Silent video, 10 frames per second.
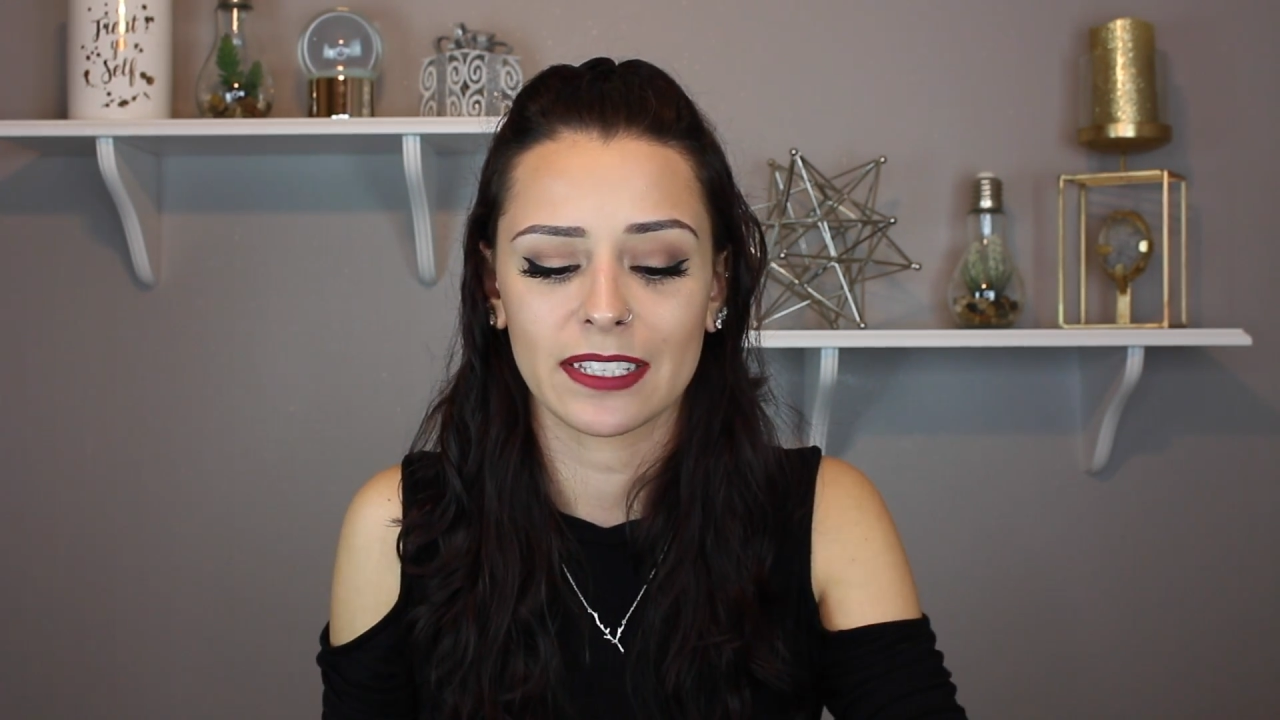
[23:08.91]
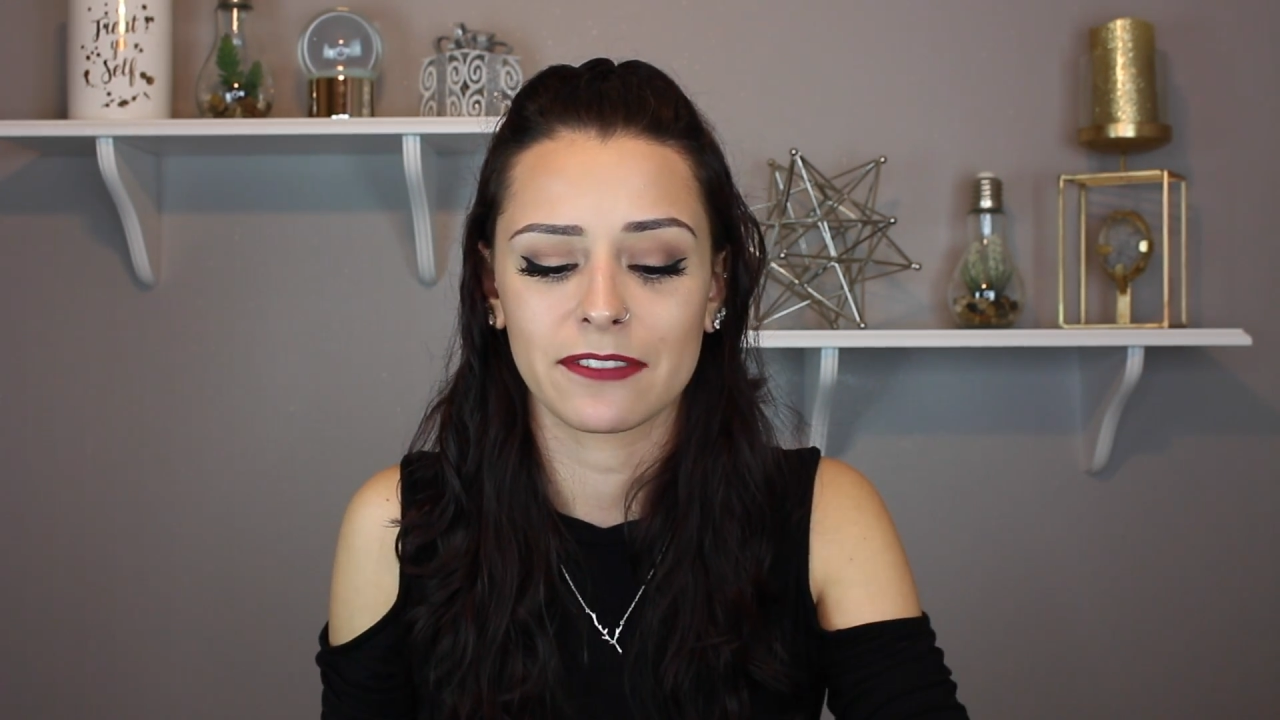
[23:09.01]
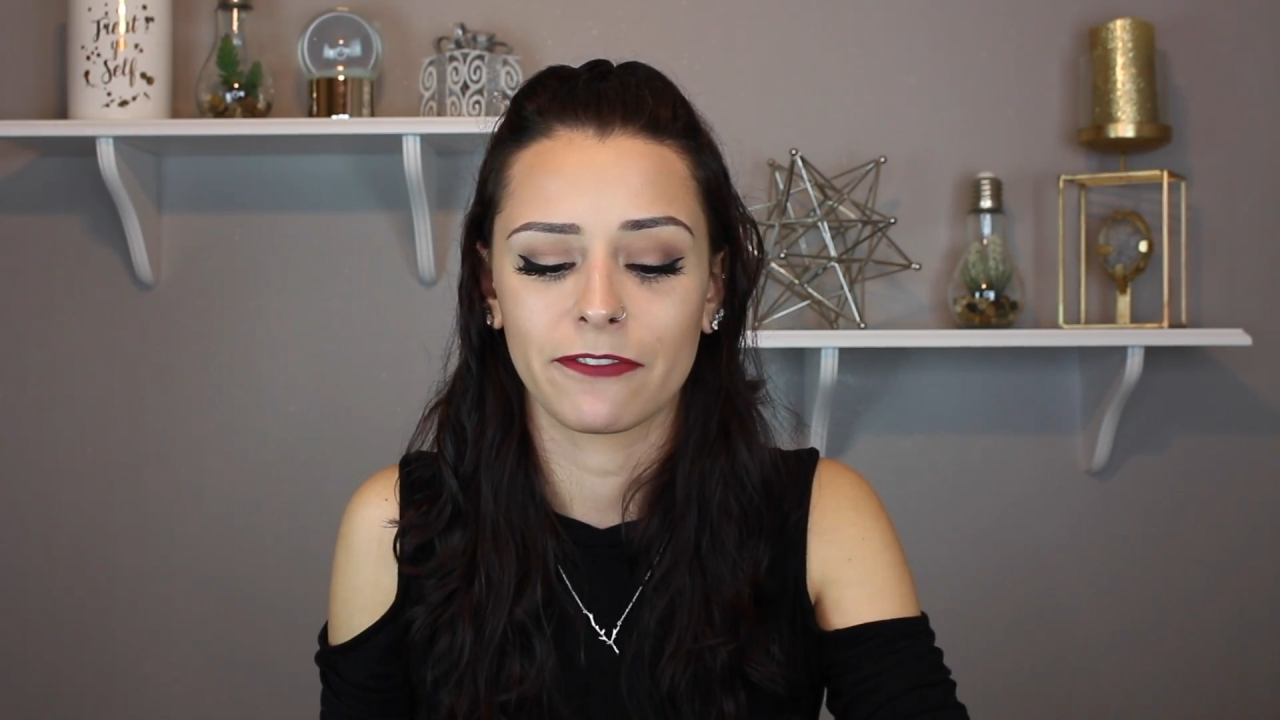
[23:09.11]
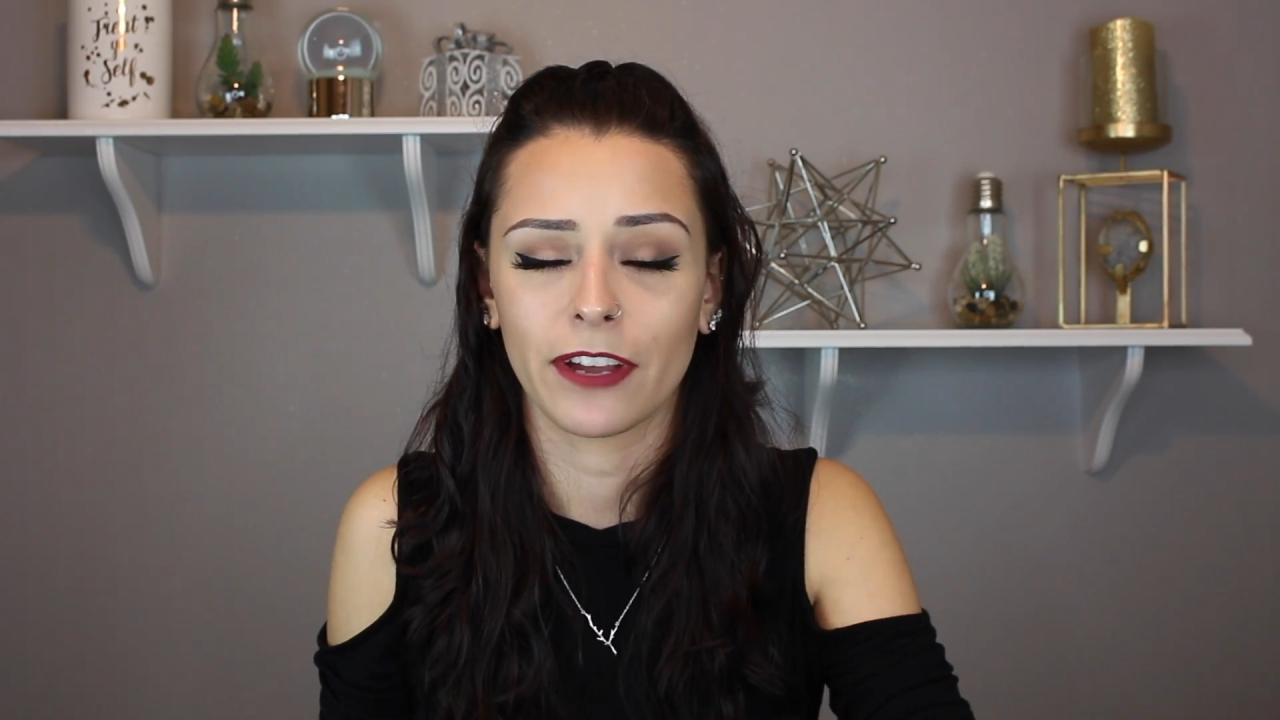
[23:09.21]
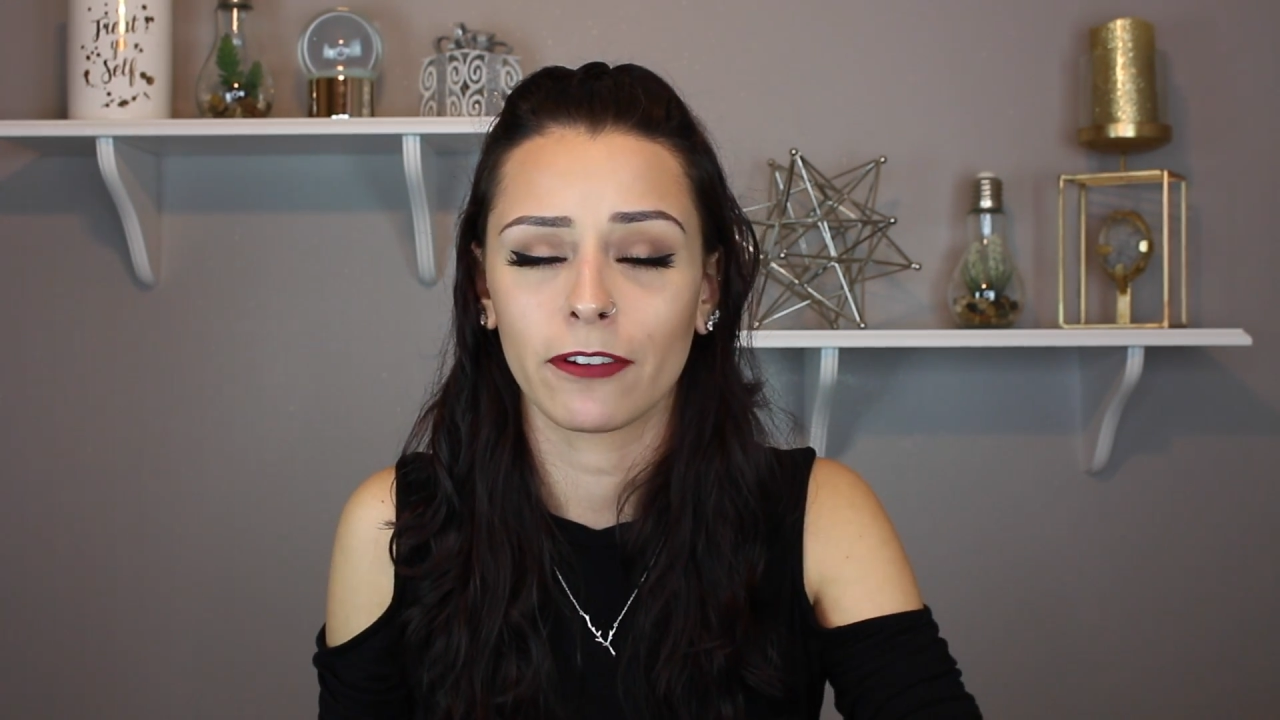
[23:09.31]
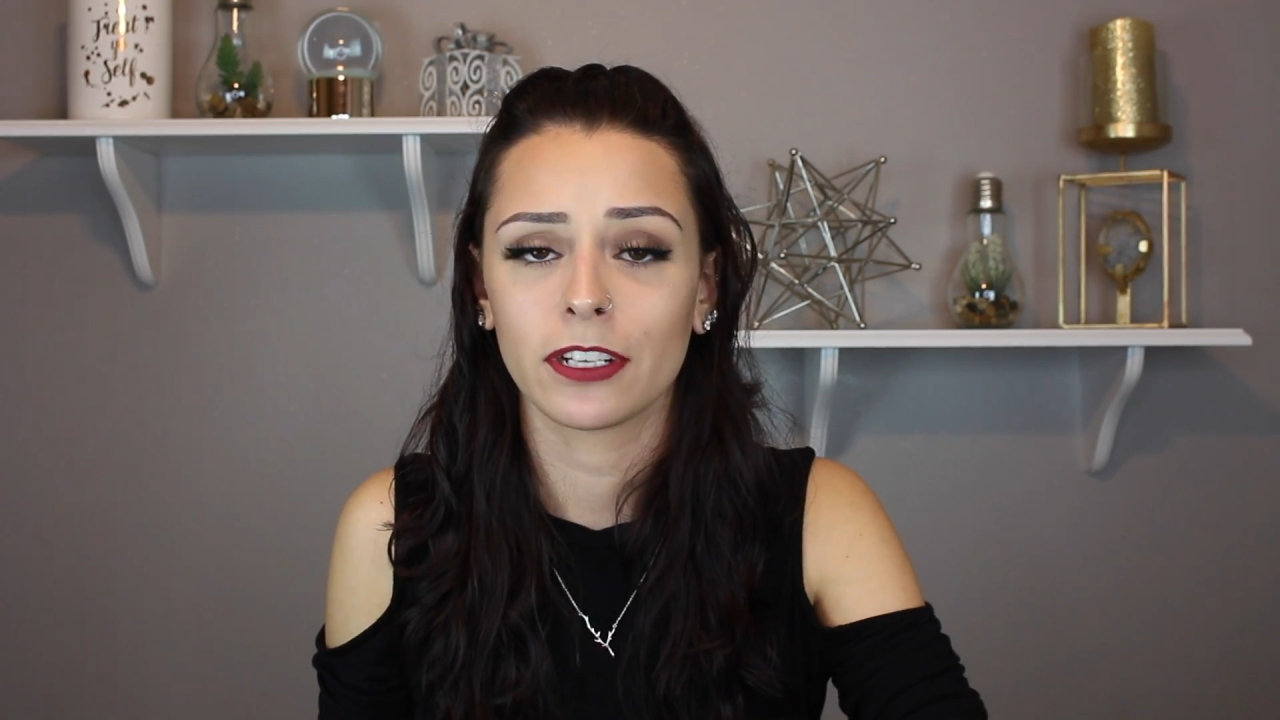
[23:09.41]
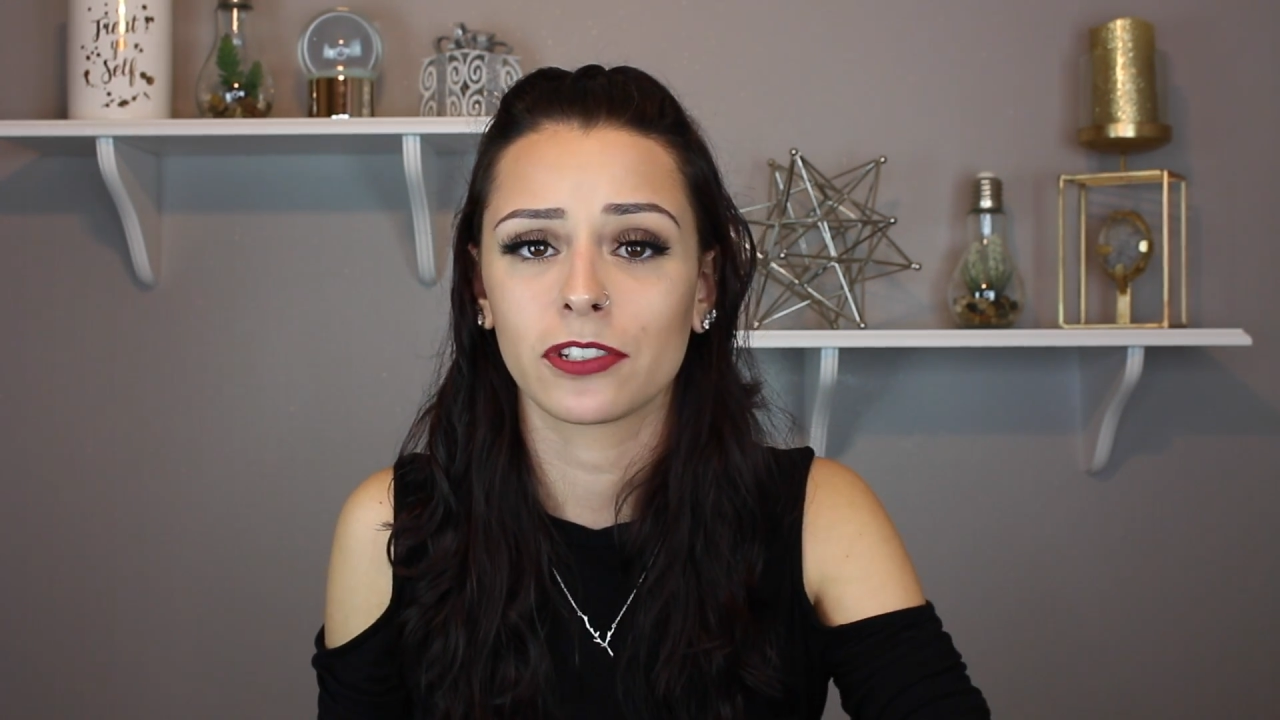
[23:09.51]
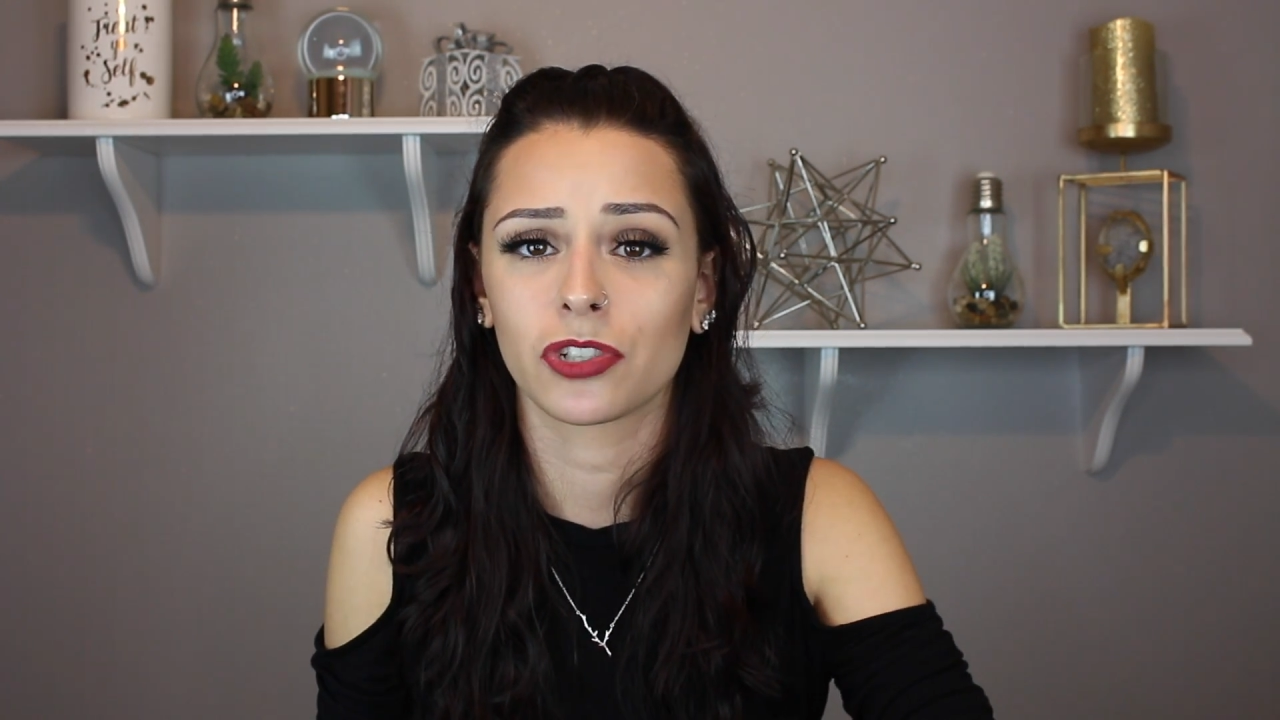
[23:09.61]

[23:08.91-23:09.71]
that's very